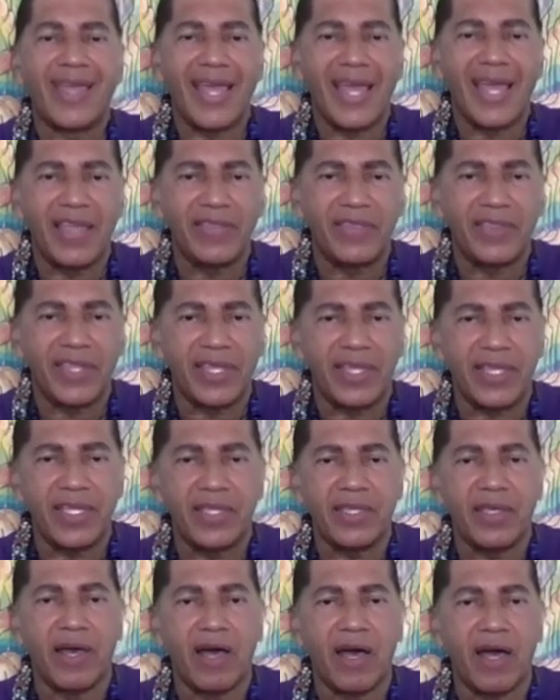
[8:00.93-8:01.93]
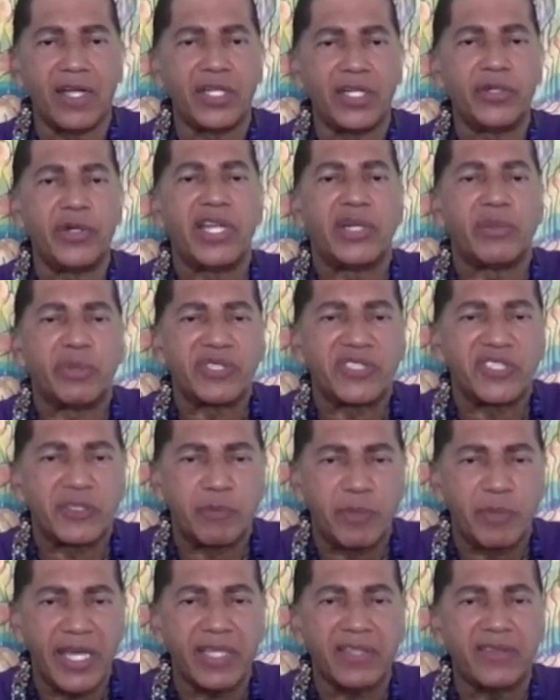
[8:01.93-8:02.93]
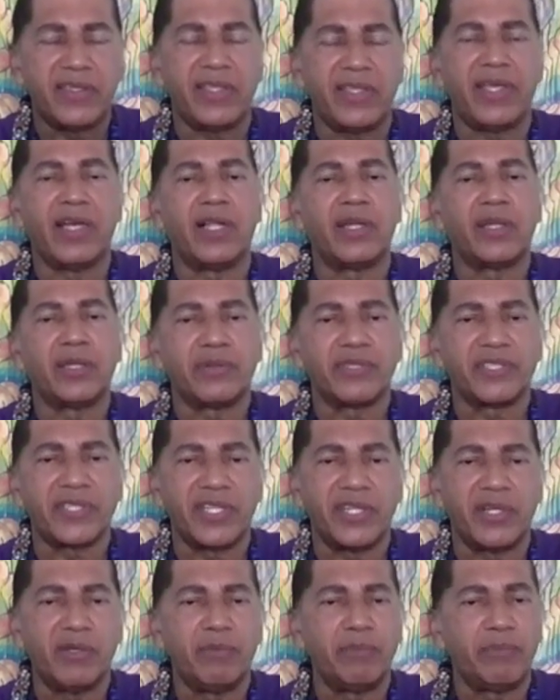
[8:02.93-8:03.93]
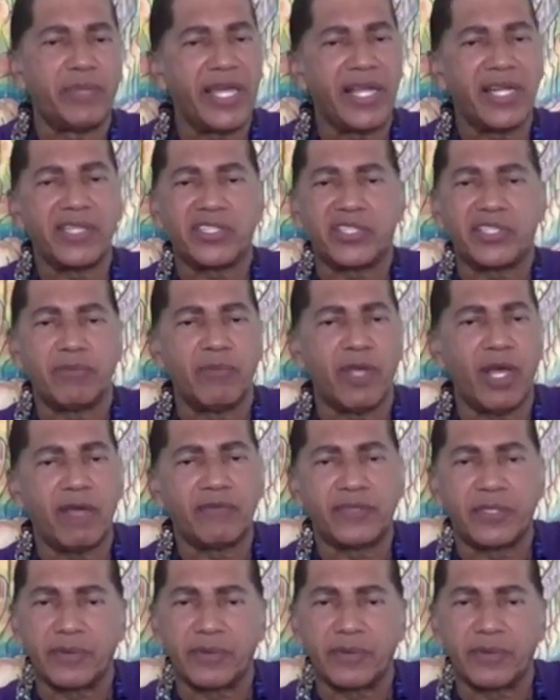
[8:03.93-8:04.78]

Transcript: And they honor and respect the elders. They don't banish them off